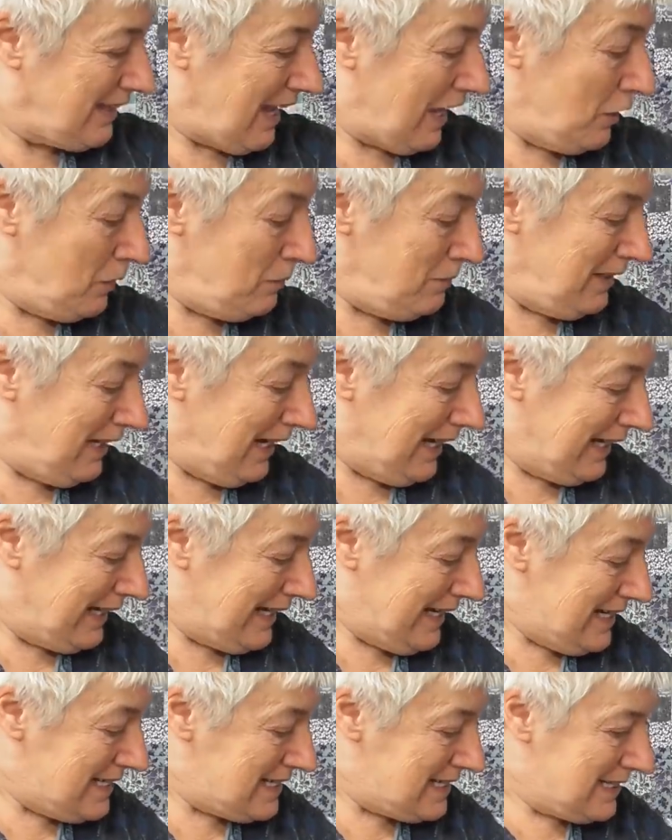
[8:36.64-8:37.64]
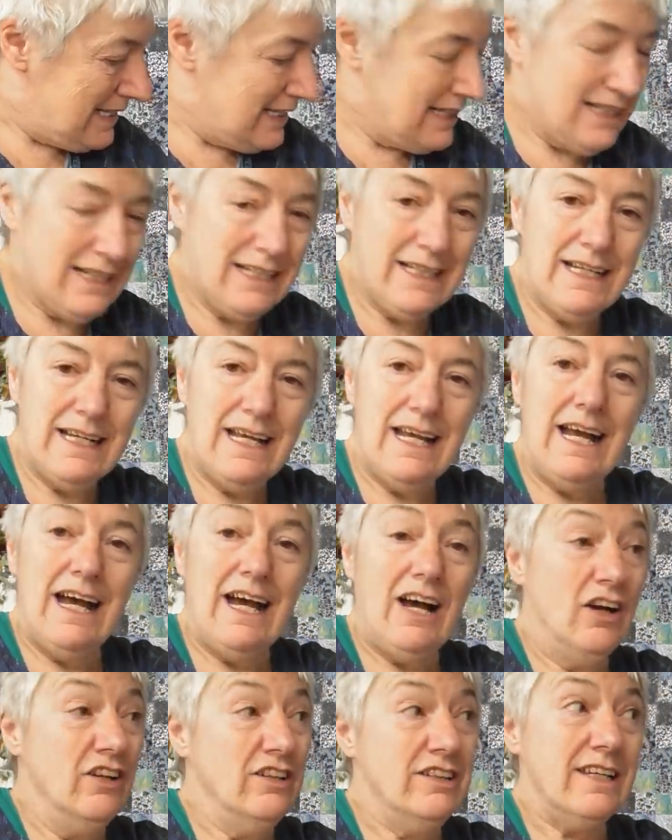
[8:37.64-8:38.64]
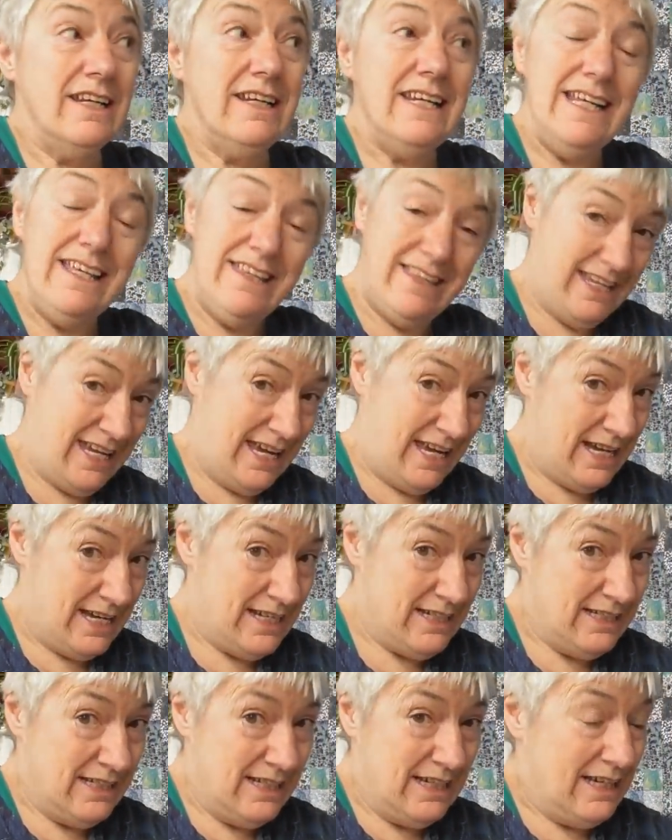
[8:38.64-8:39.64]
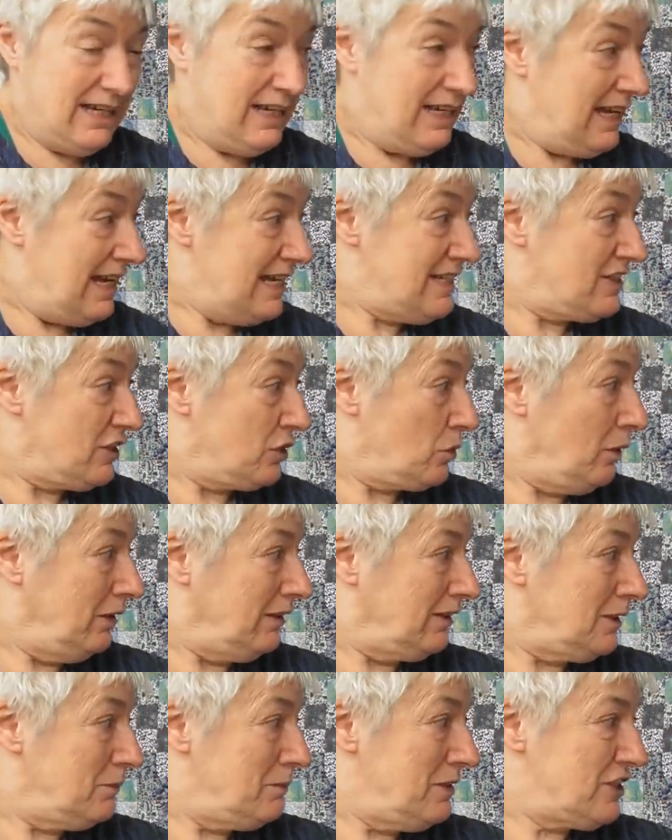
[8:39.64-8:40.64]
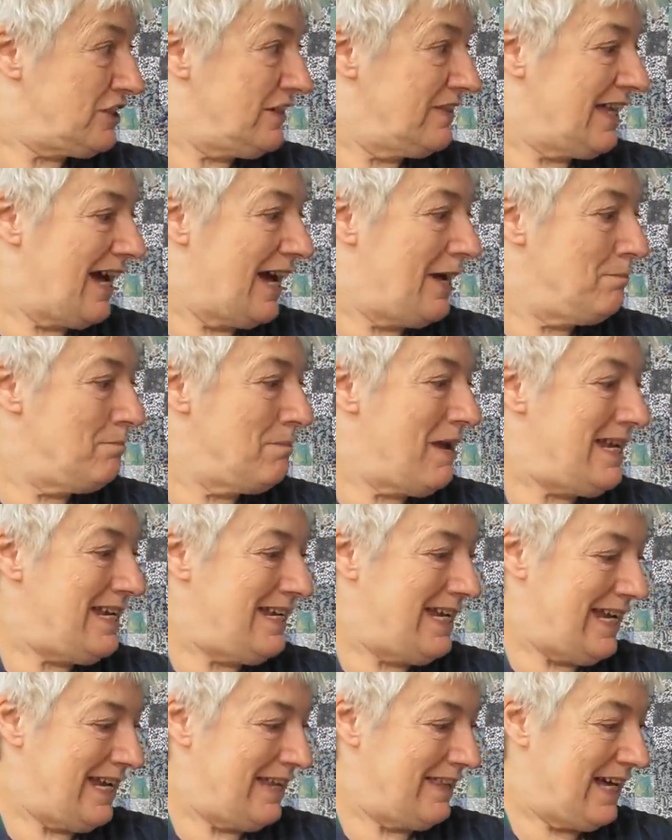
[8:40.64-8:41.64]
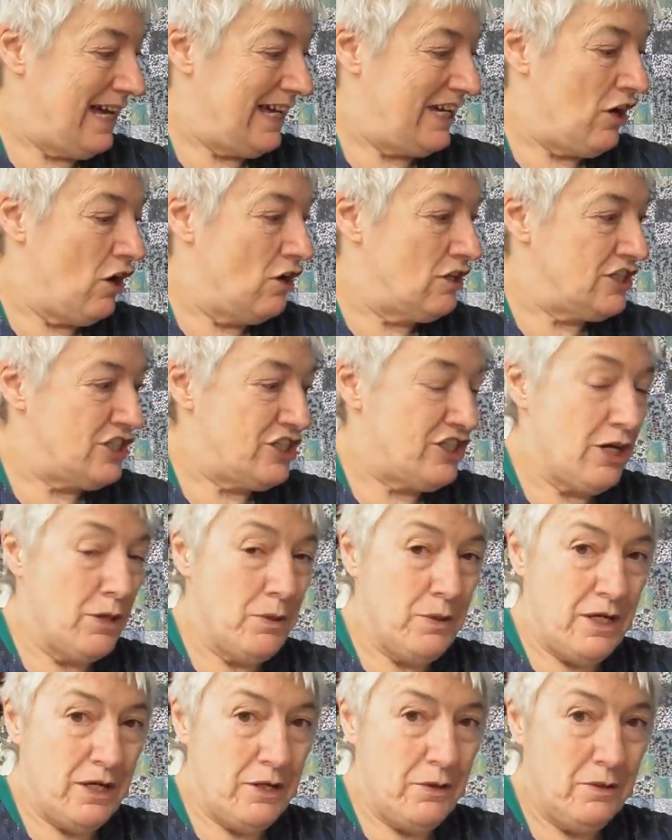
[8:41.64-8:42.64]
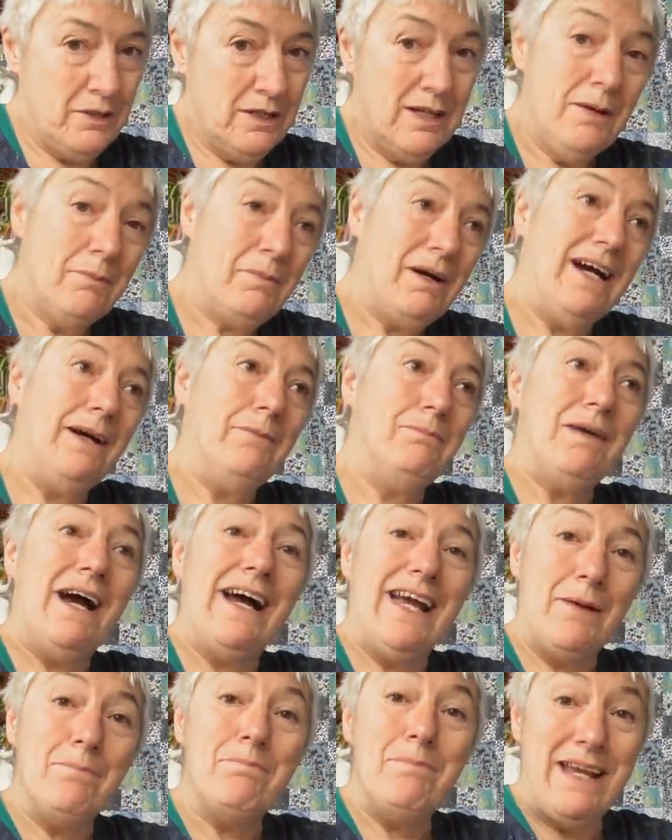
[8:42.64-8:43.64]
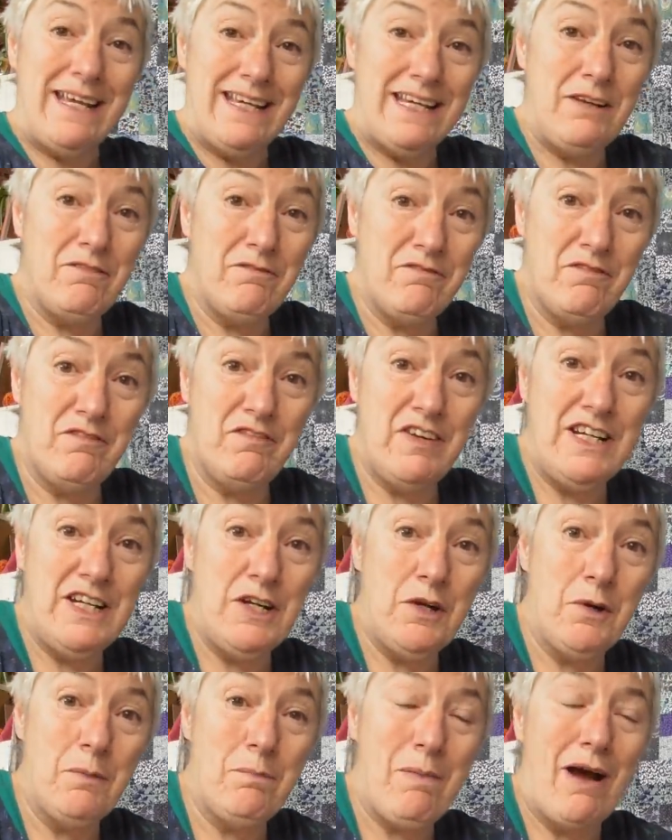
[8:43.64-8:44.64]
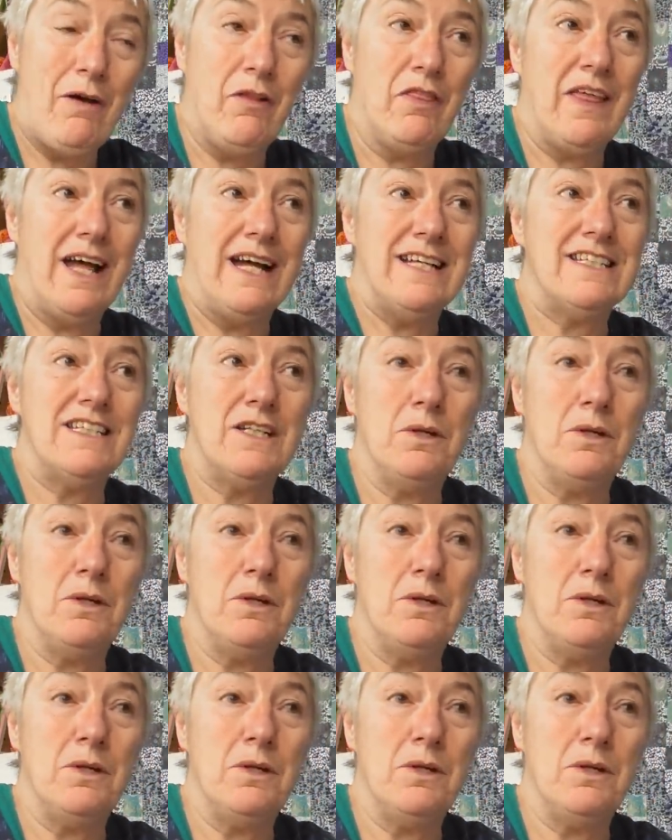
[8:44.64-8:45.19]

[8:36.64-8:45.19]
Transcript: I hope you like it. Underneath here is the quilt commission that I'm making that I can't show you, but I'm, I am making video about that.